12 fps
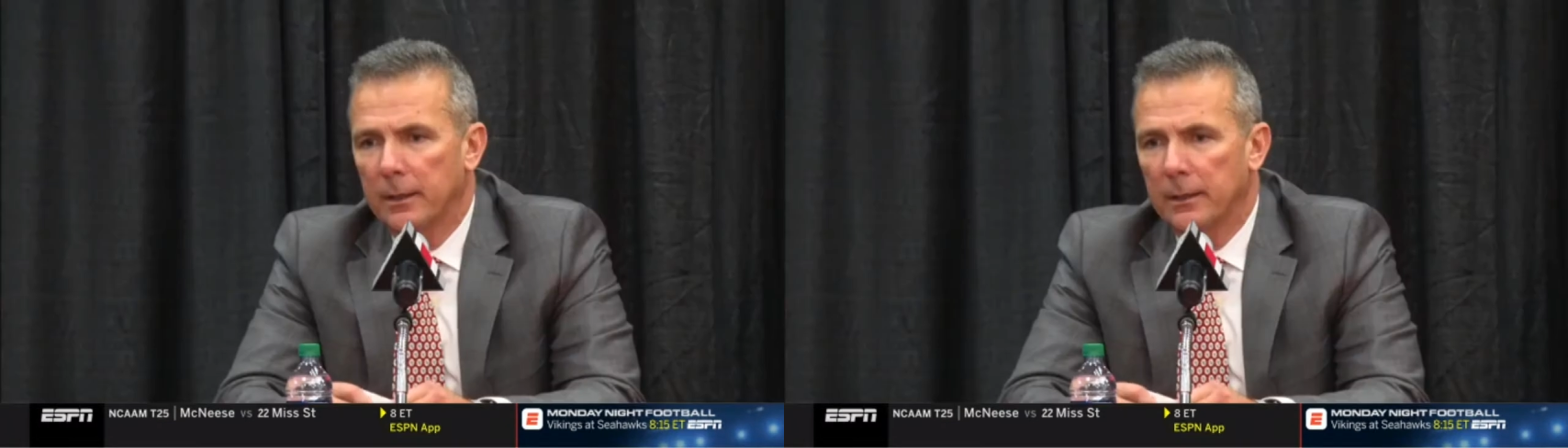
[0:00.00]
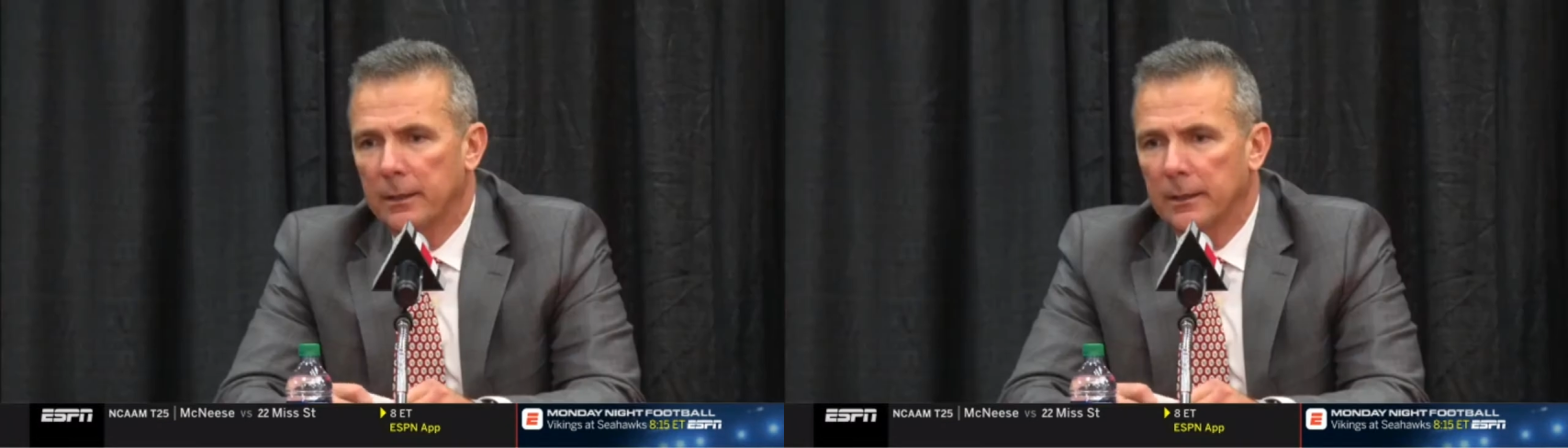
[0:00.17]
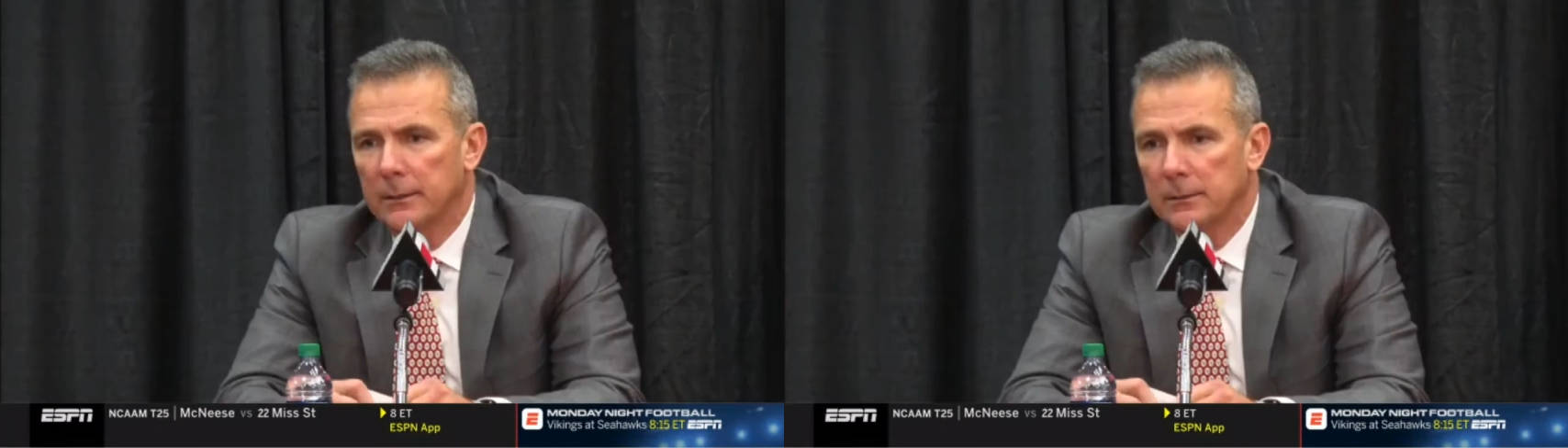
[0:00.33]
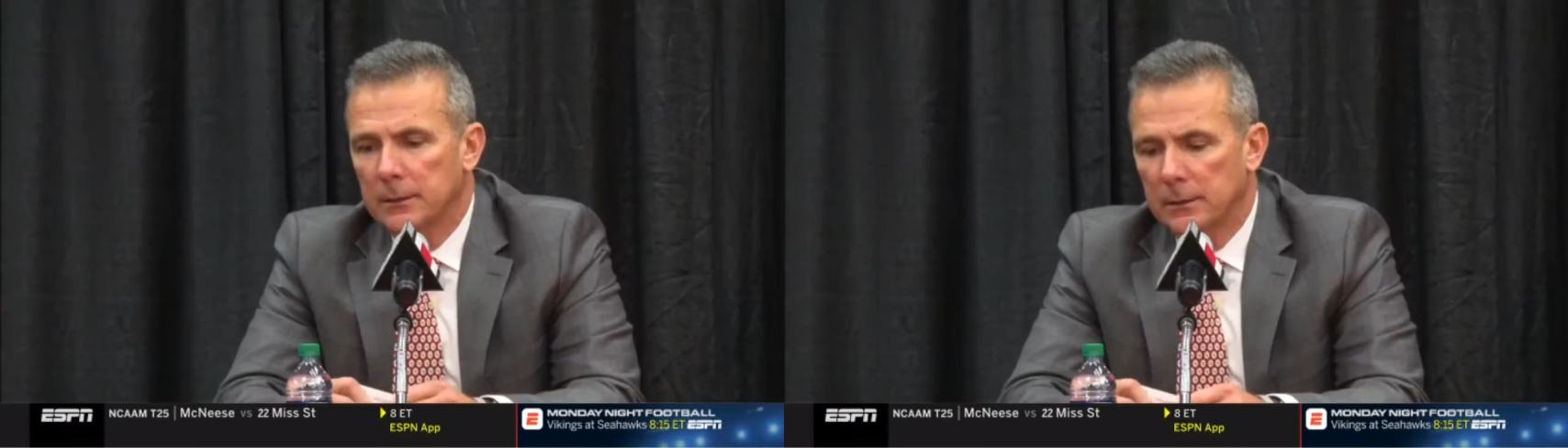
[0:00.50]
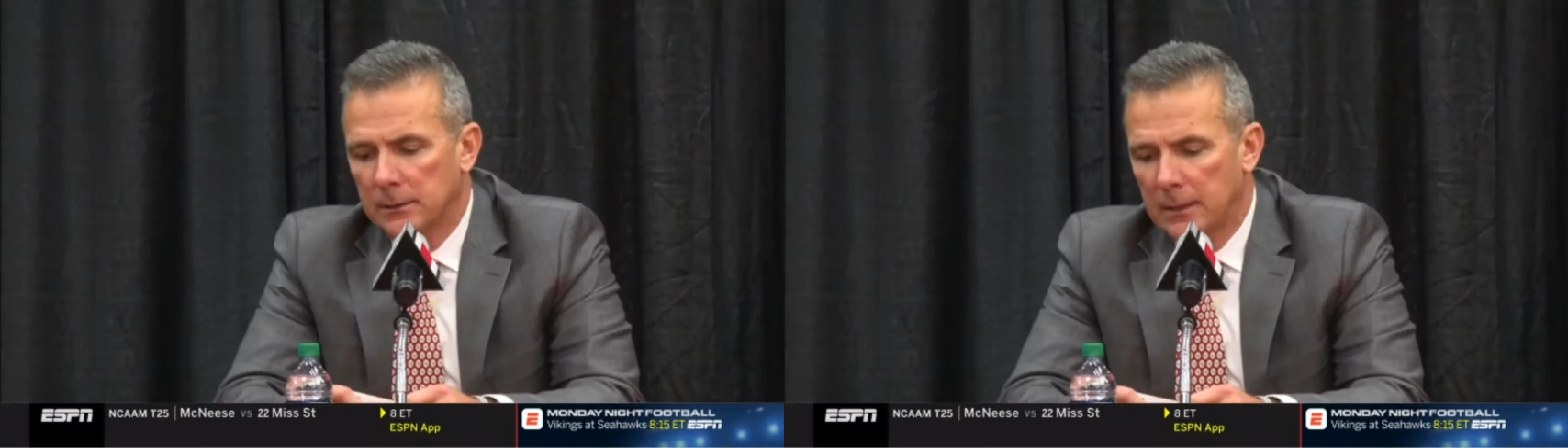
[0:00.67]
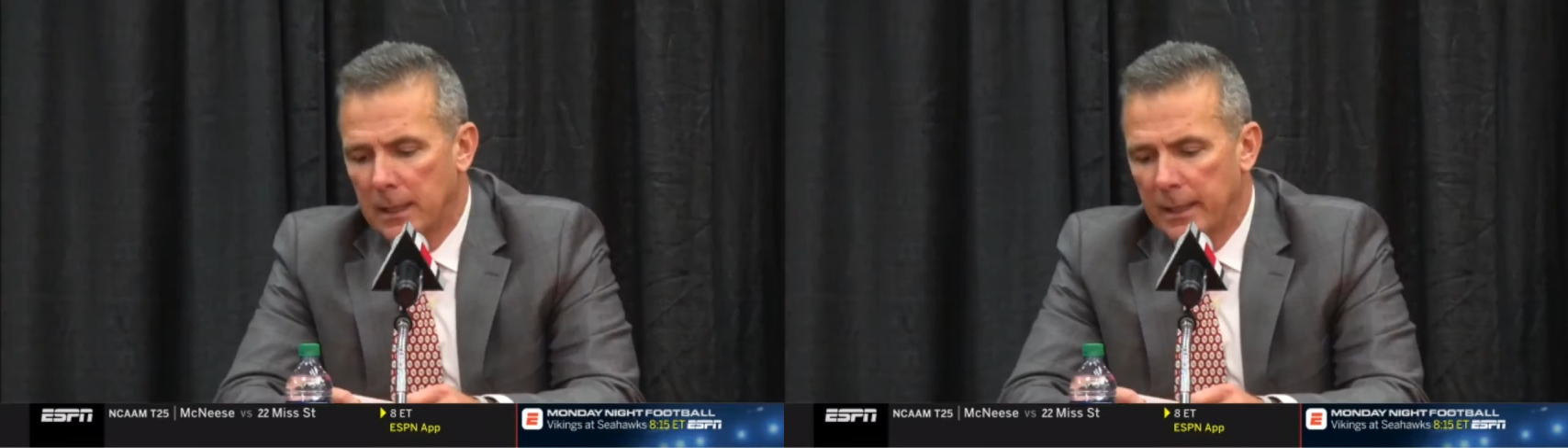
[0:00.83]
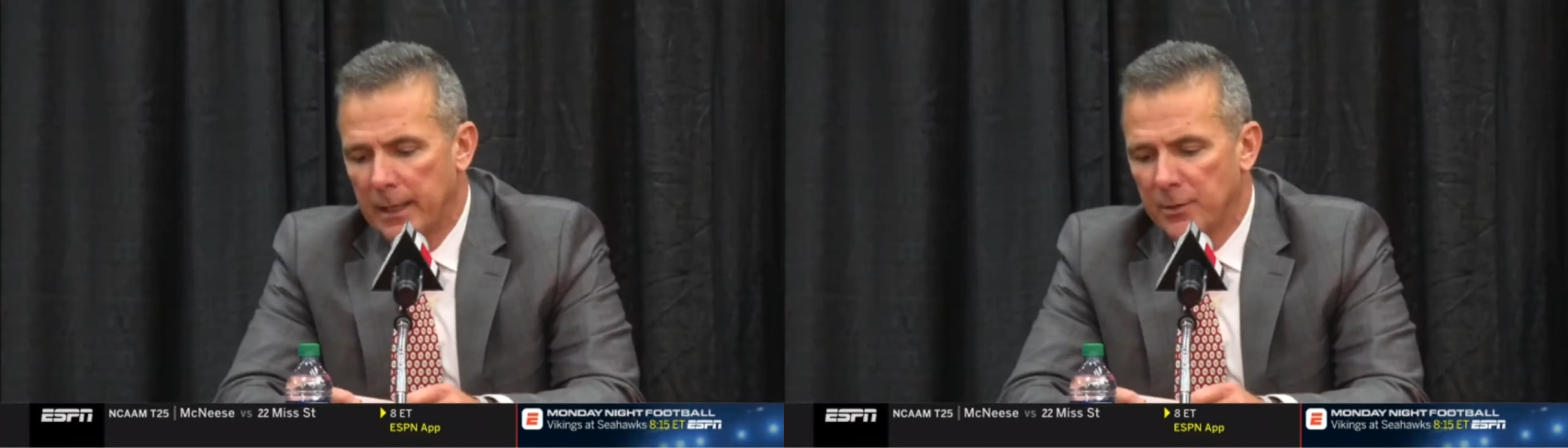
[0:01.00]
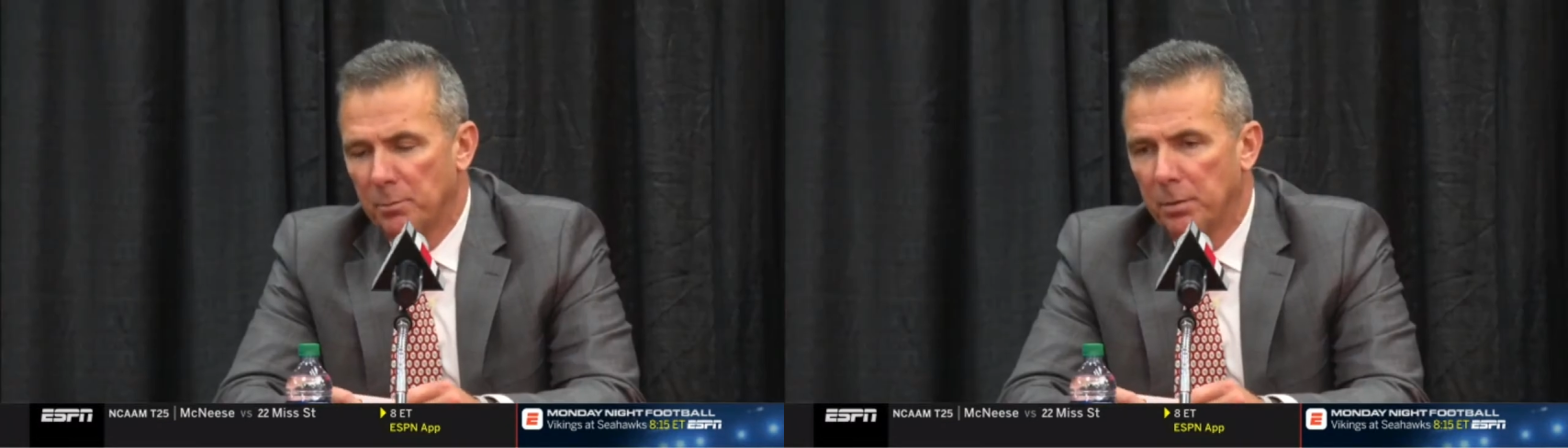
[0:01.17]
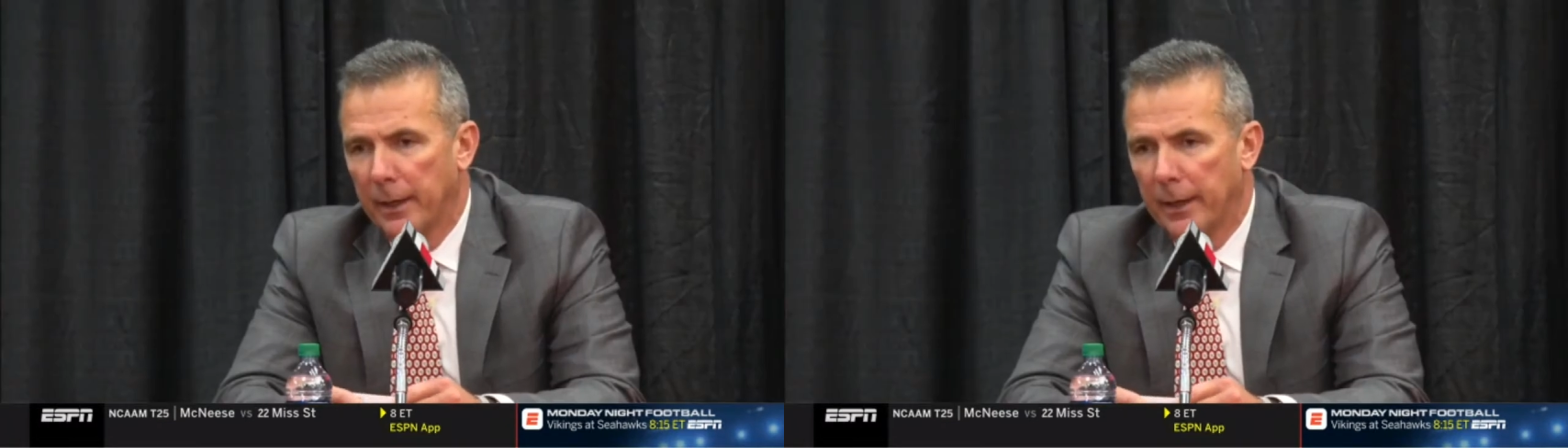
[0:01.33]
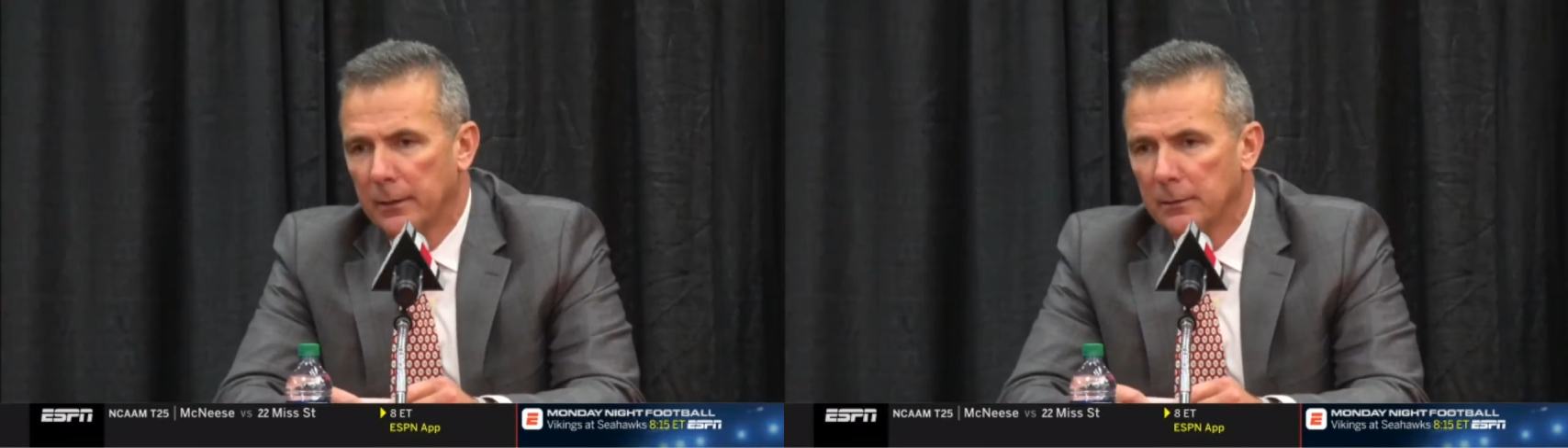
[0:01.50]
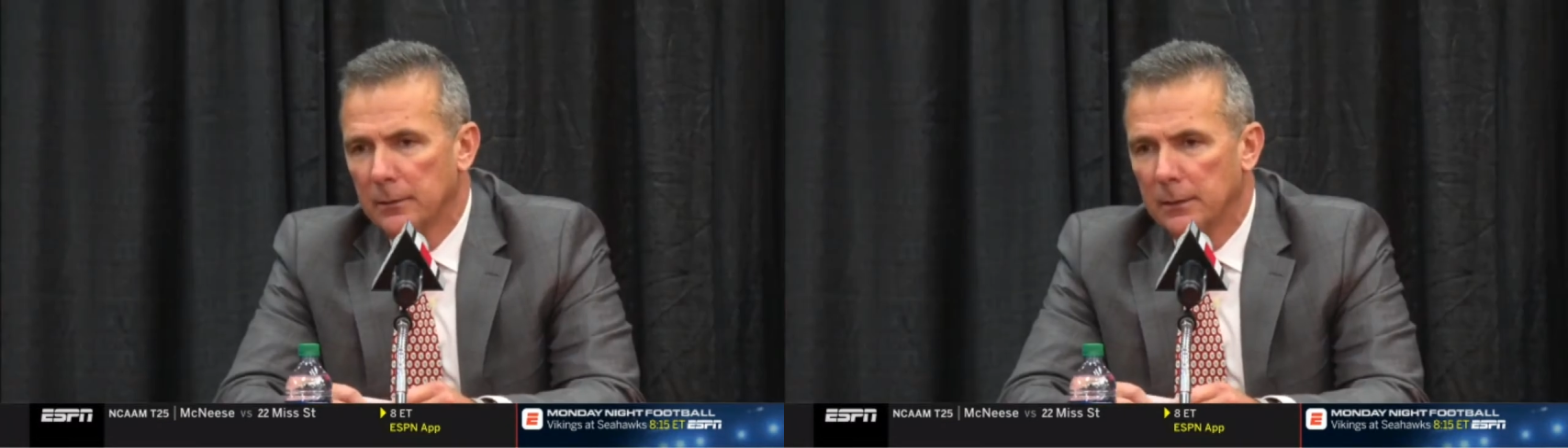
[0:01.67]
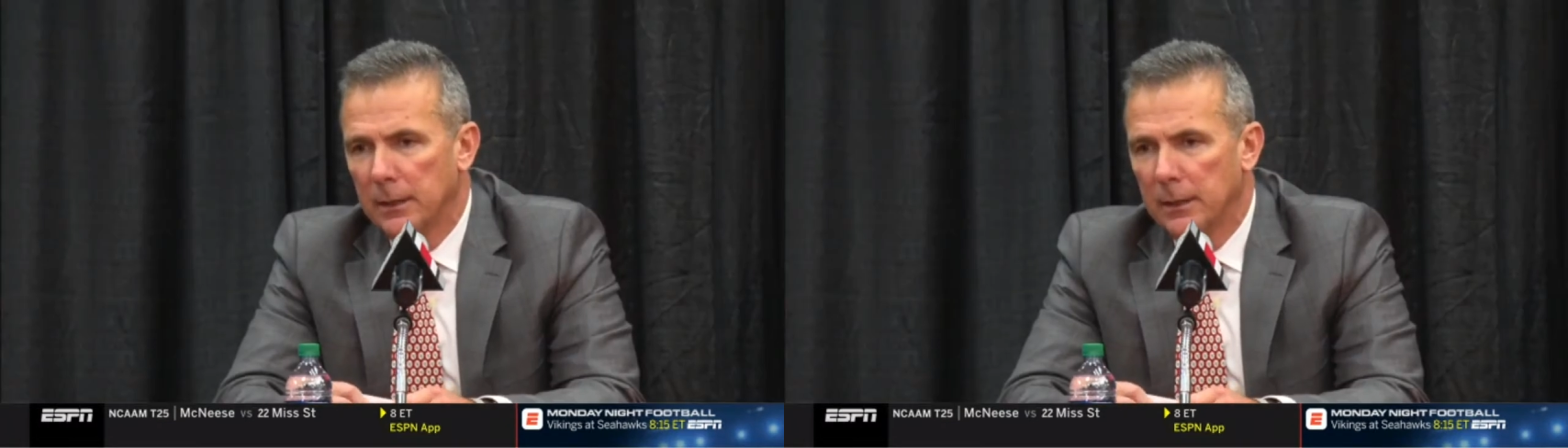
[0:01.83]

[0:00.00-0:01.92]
I, I uh, God has a plan.